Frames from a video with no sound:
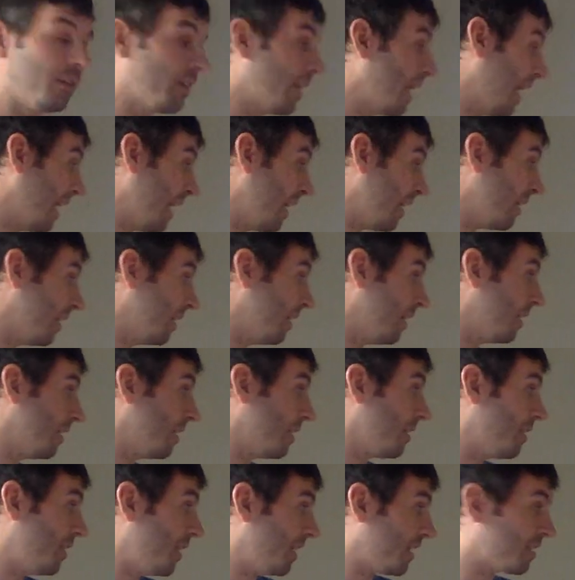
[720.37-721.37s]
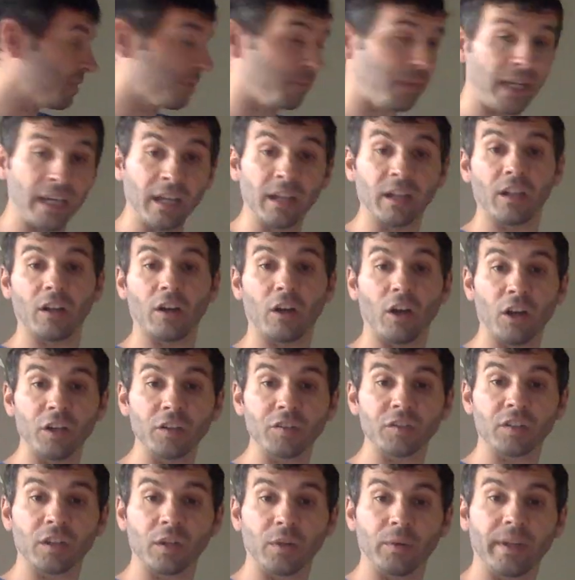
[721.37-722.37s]
Okay. This male
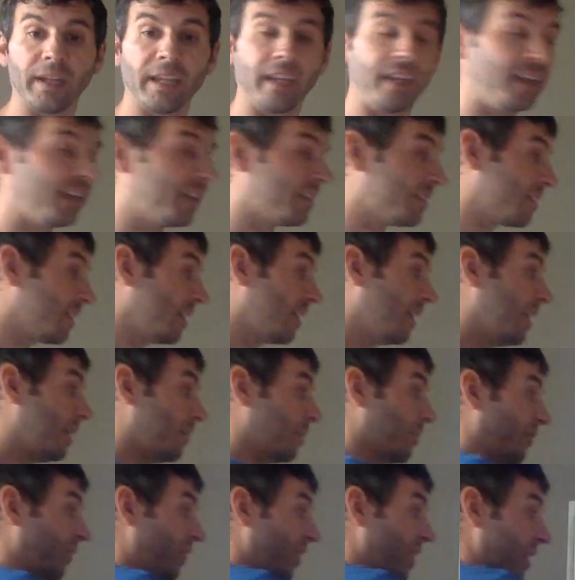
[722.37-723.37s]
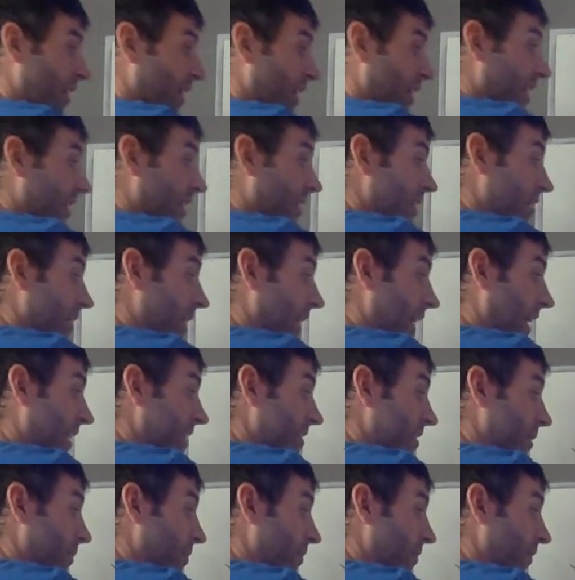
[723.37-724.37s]
also is hemophilia,
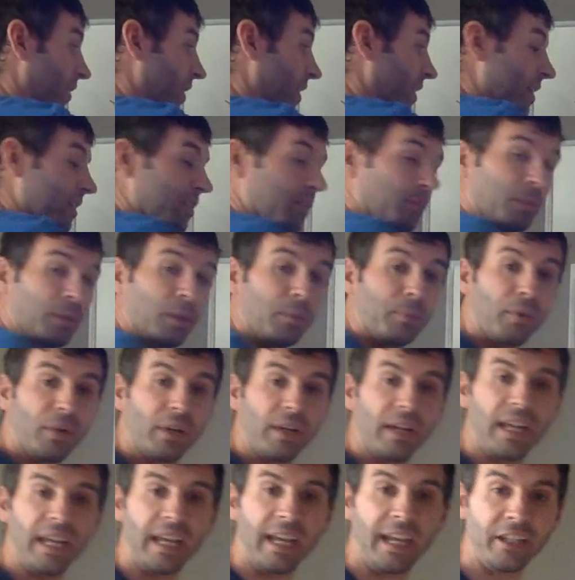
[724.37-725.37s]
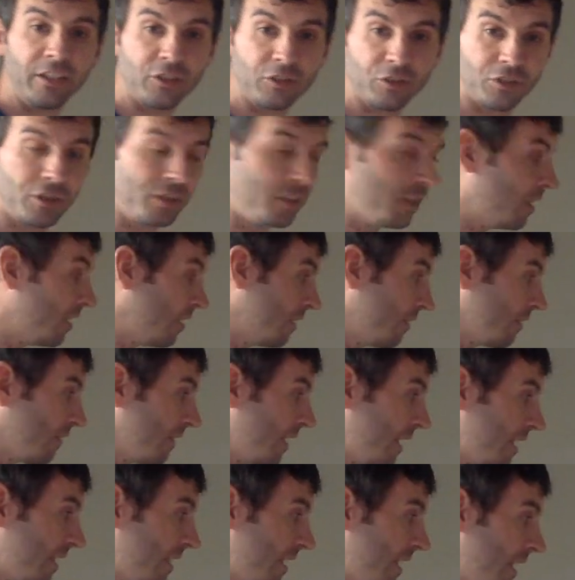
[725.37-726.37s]
has hemophilia. So I'm going to put an H
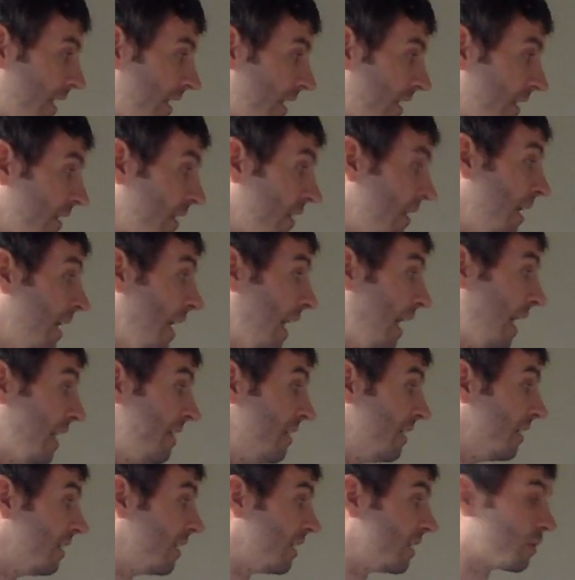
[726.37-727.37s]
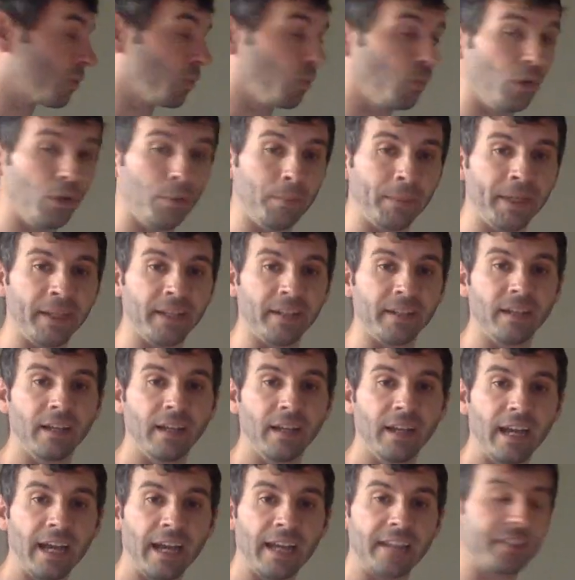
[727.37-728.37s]
right there. And then this woman
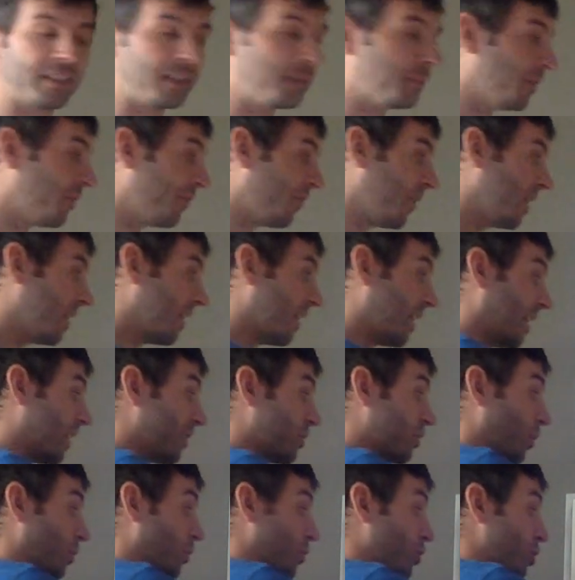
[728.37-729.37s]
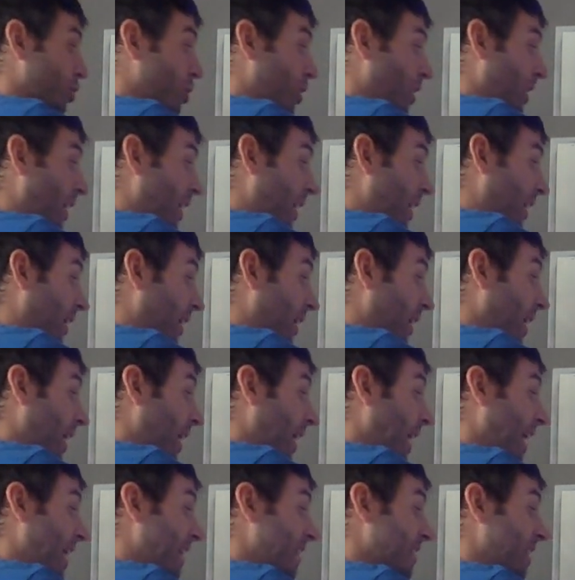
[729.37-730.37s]
has hemophilia. So she
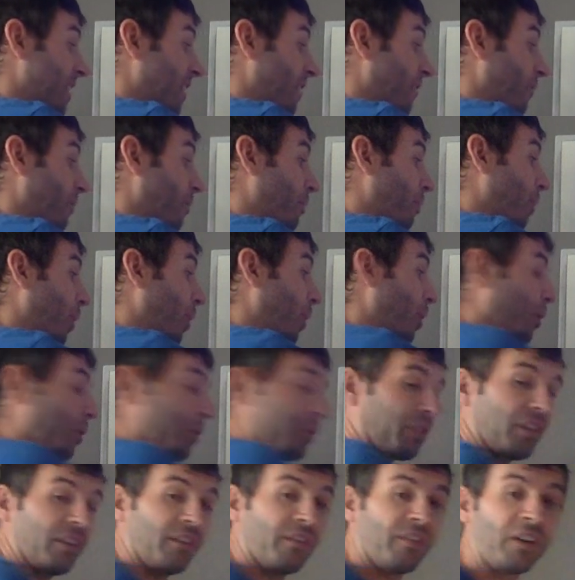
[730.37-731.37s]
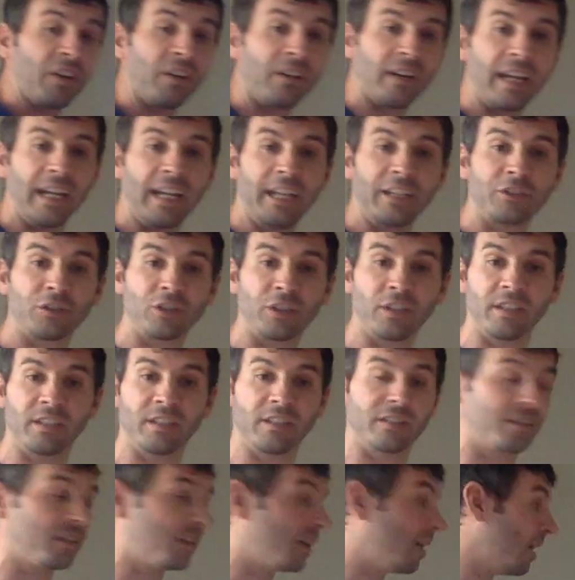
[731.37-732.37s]
has to have both of her
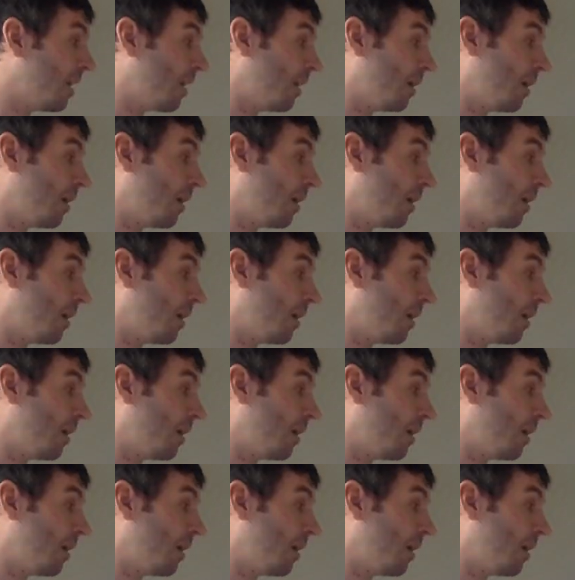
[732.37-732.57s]
H's